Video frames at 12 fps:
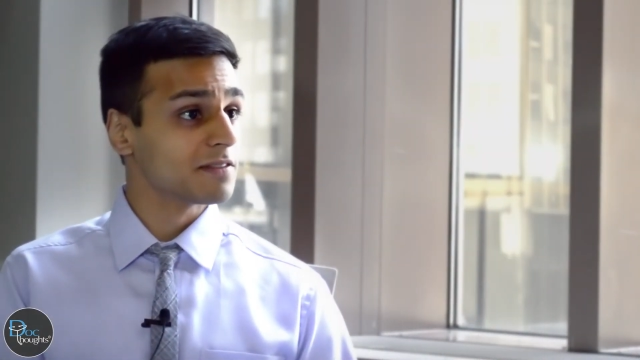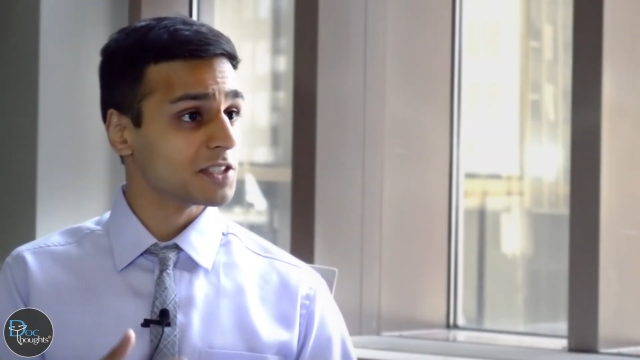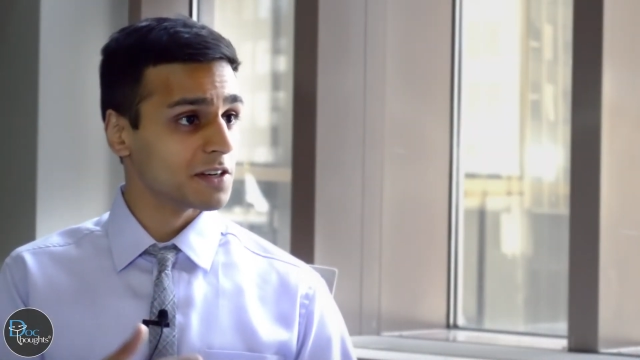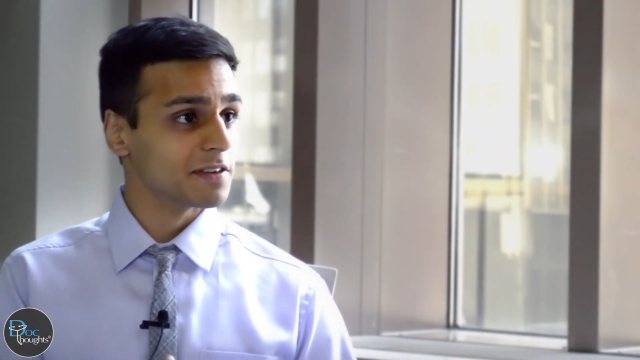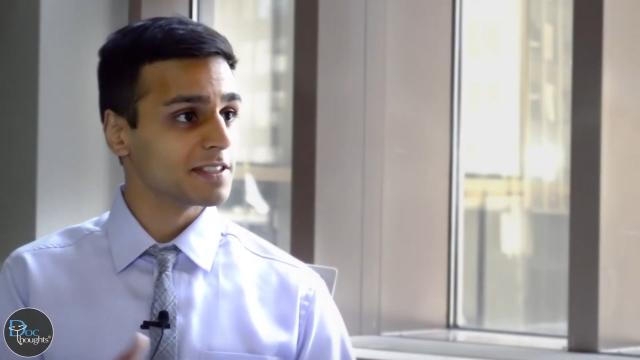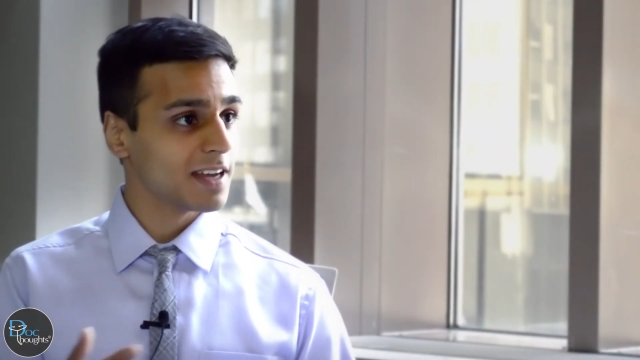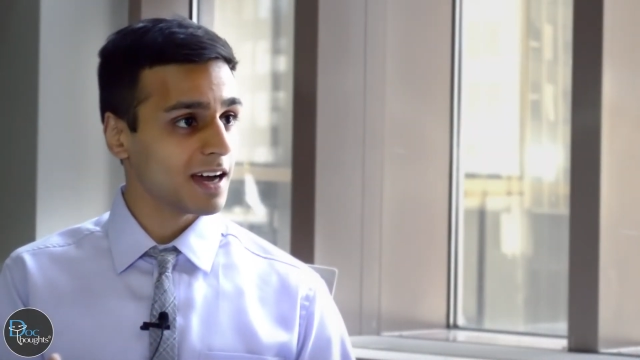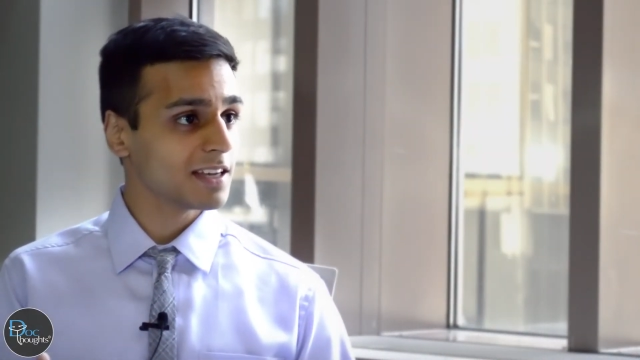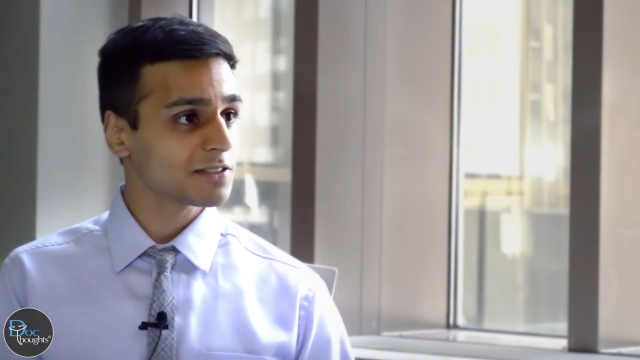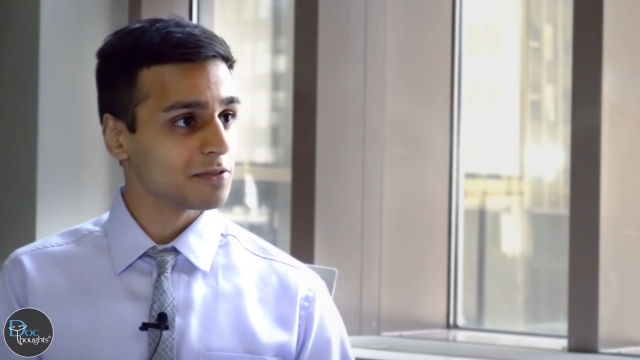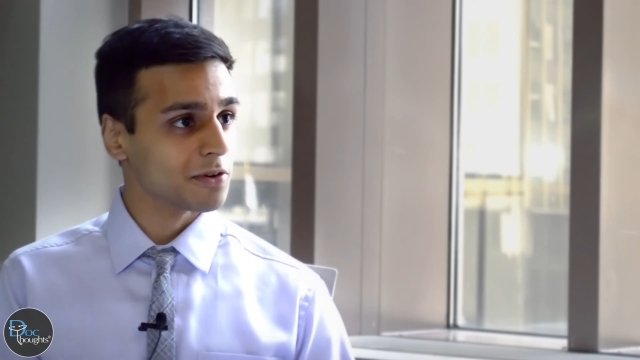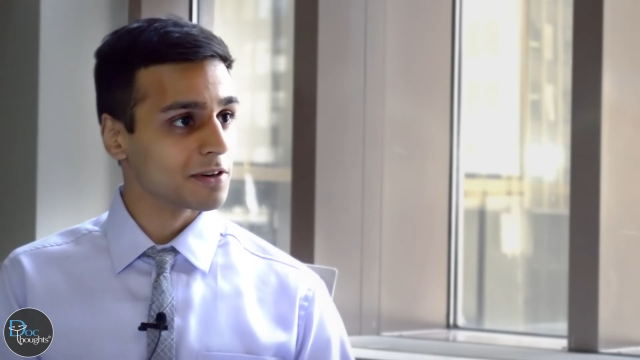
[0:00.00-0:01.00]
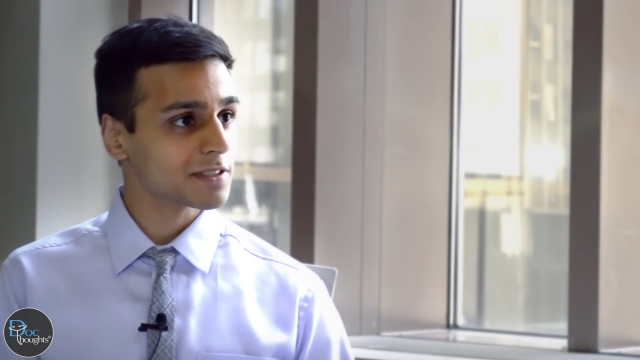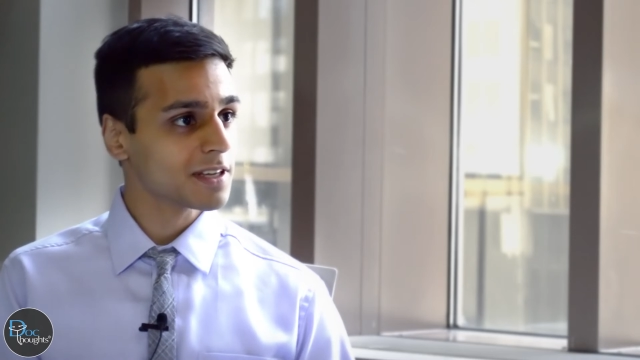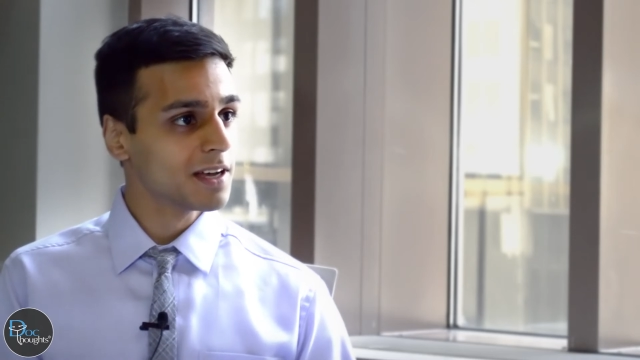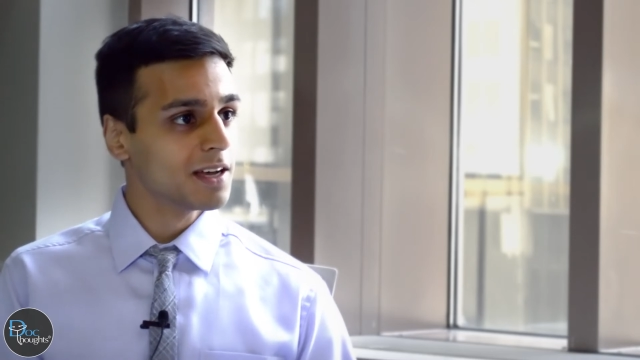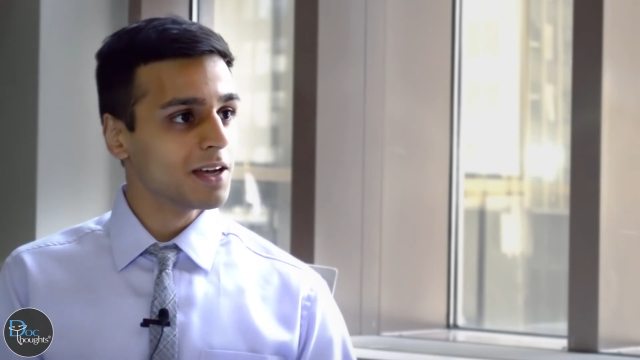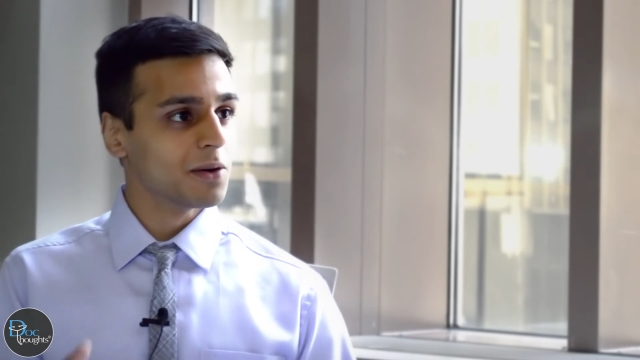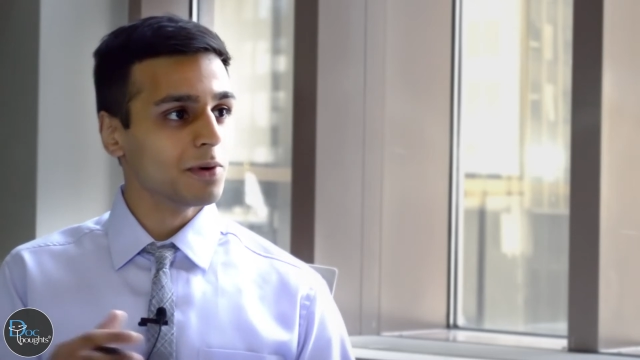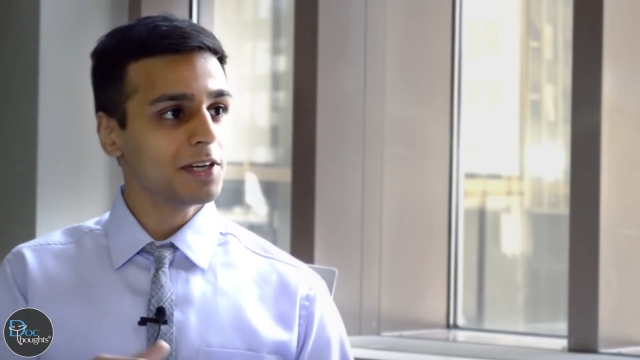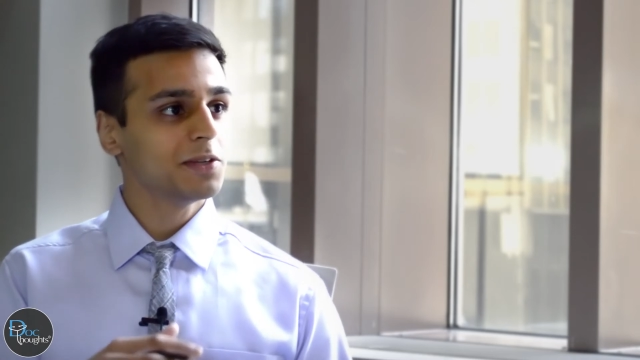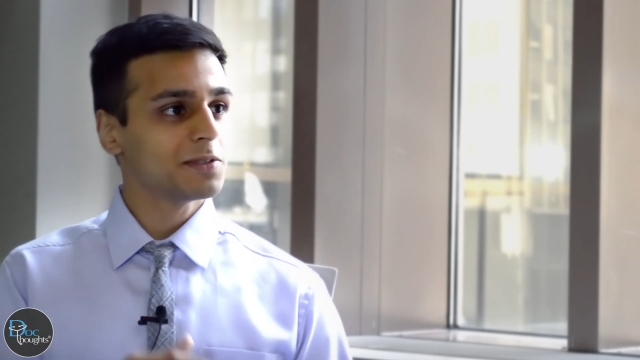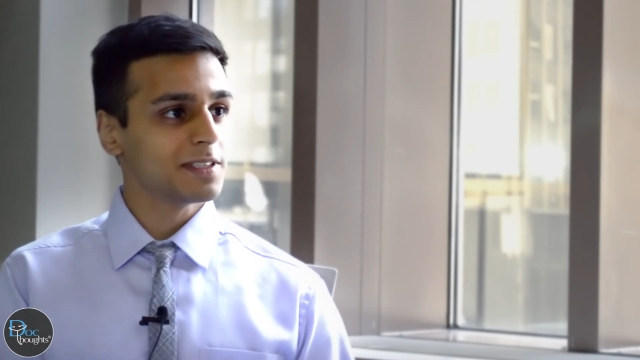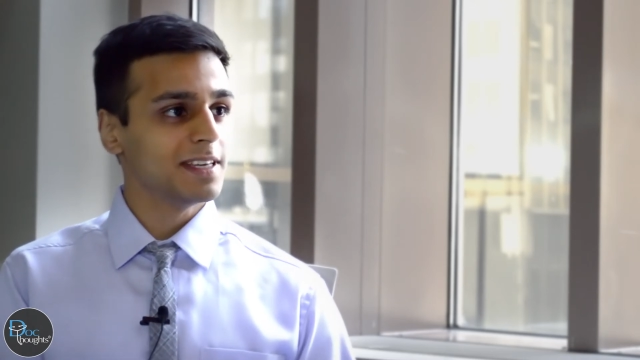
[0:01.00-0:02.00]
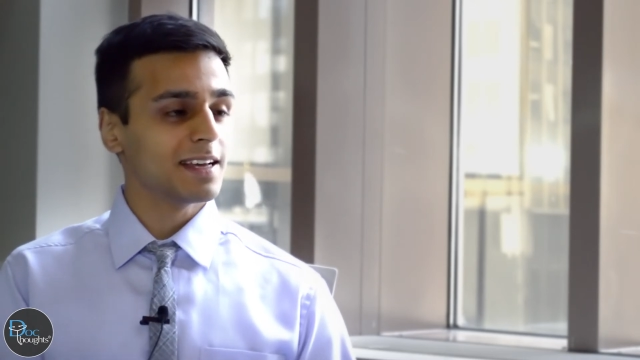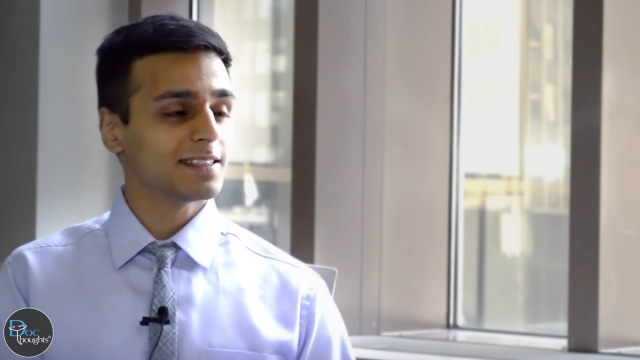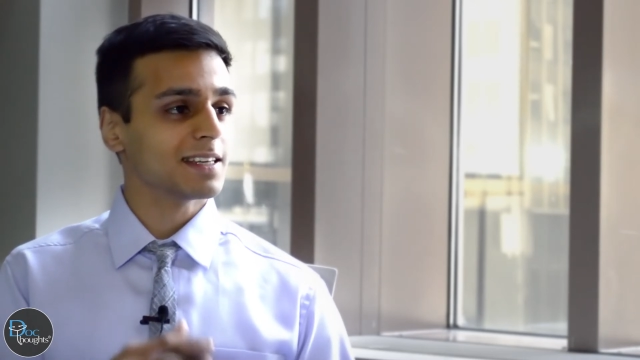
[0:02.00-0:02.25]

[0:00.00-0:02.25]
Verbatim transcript: Services Task Force, what do you see as